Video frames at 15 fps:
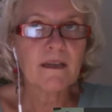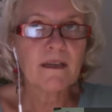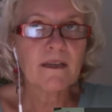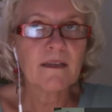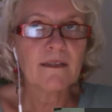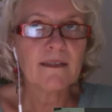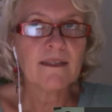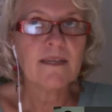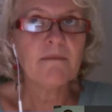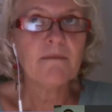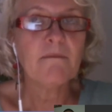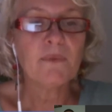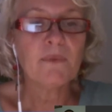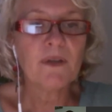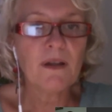
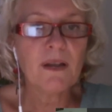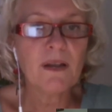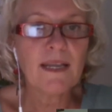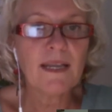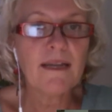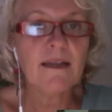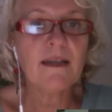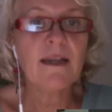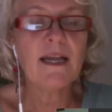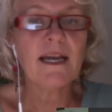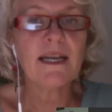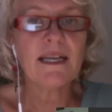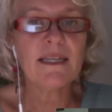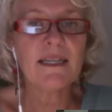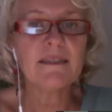simple and
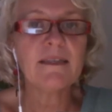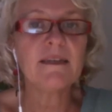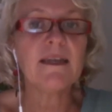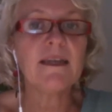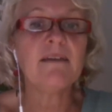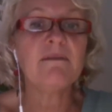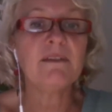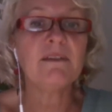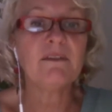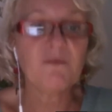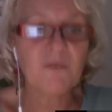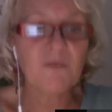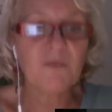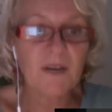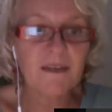light and having
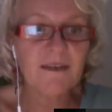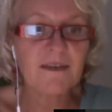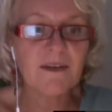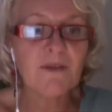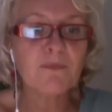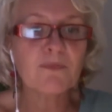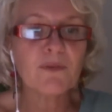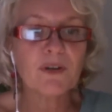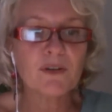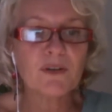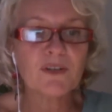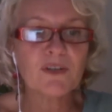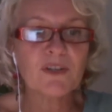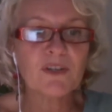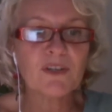fun
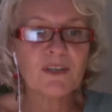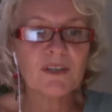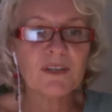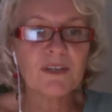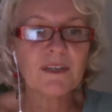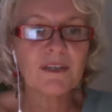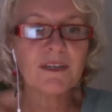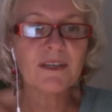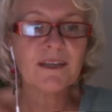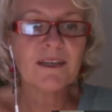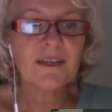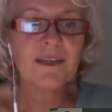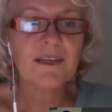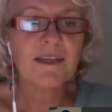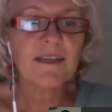approach
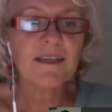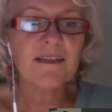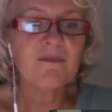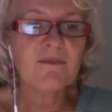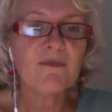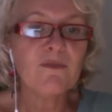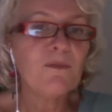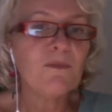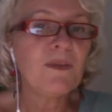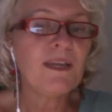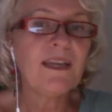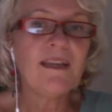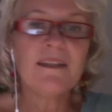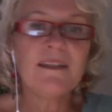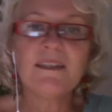is for
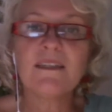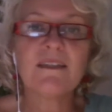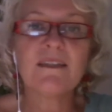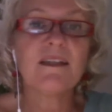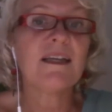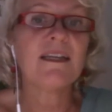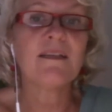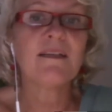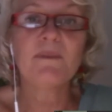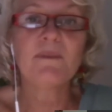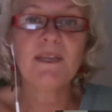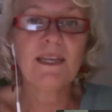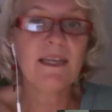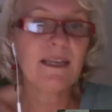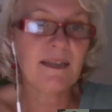me just like
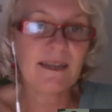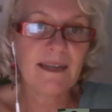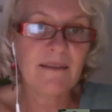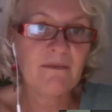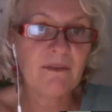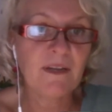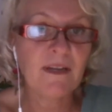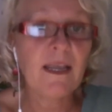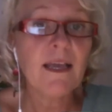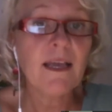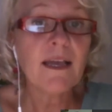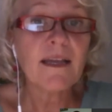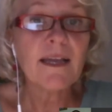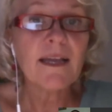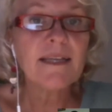being in heaven.
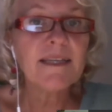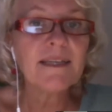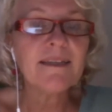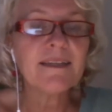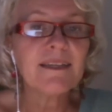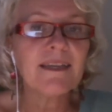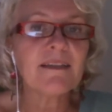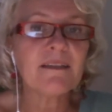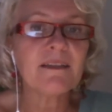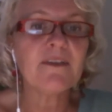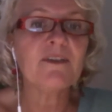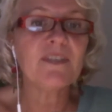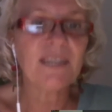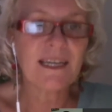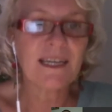And I didn't get
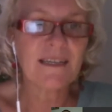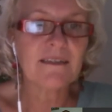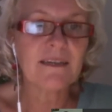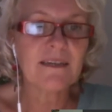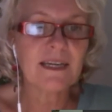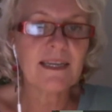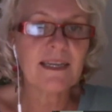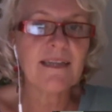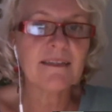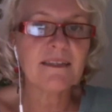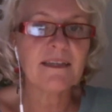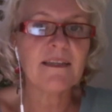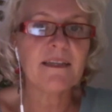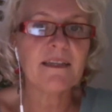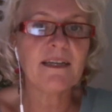there yet. I can't
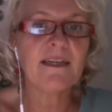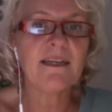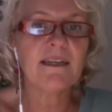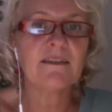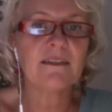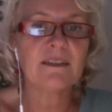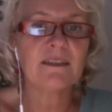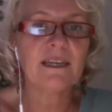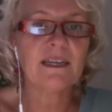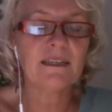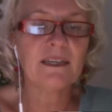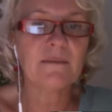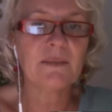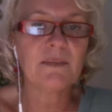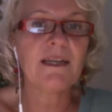say that I got there yet.
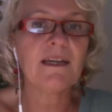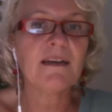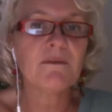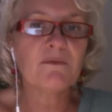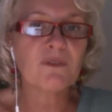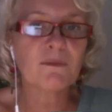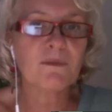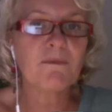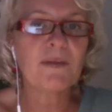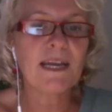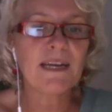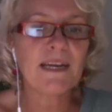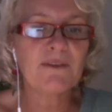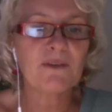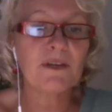I mean, I come from a
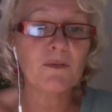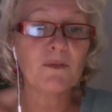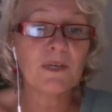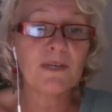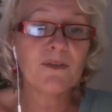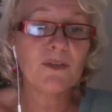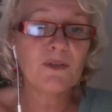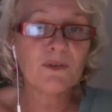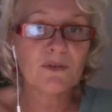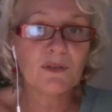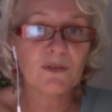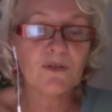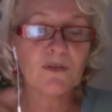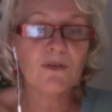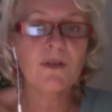background where you
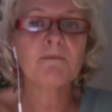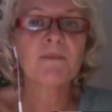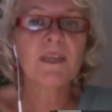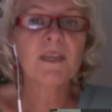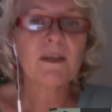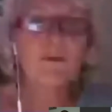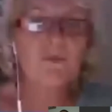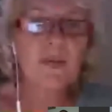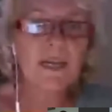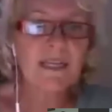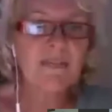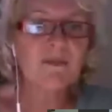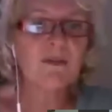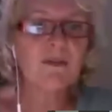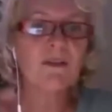used to
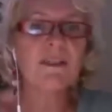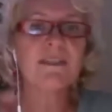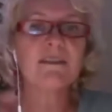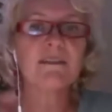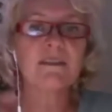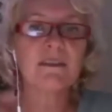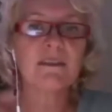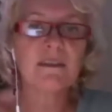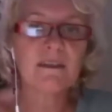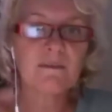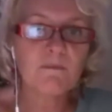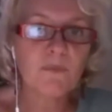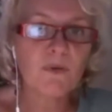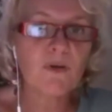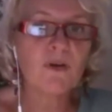write all these
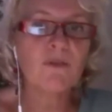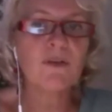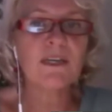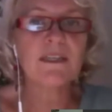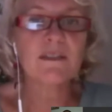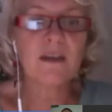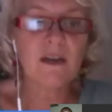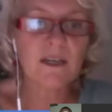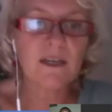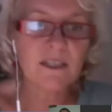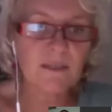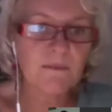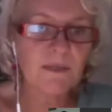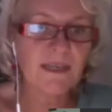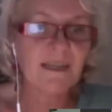boring
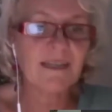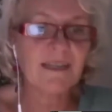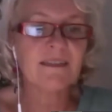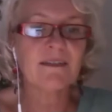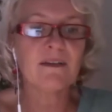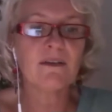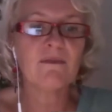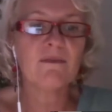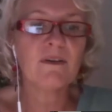documents from